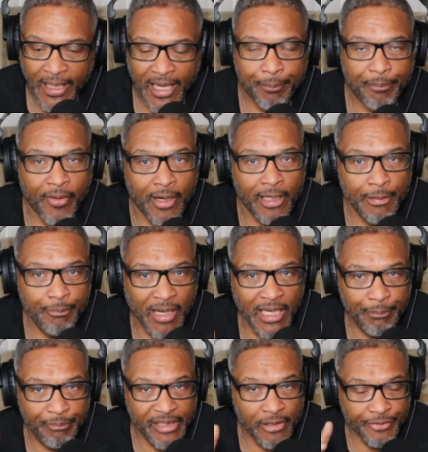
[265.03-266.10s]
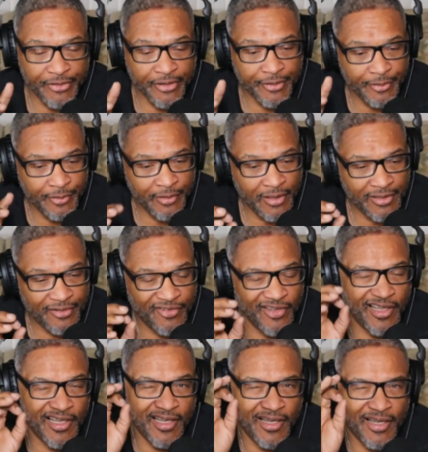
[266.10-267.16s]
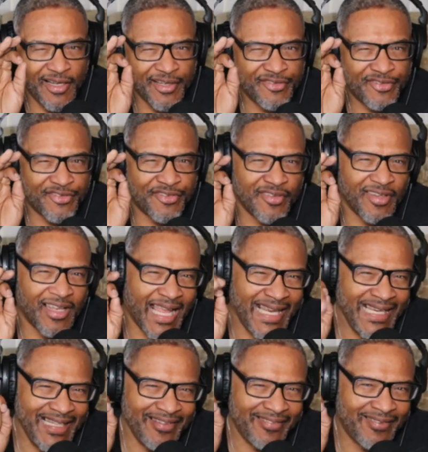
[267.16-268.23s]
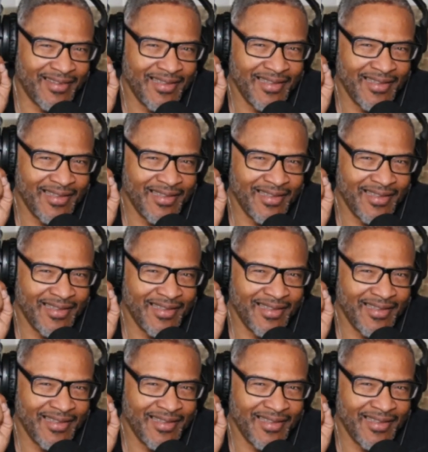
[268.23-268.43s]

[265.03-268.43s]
I probably might be on a, a, a slight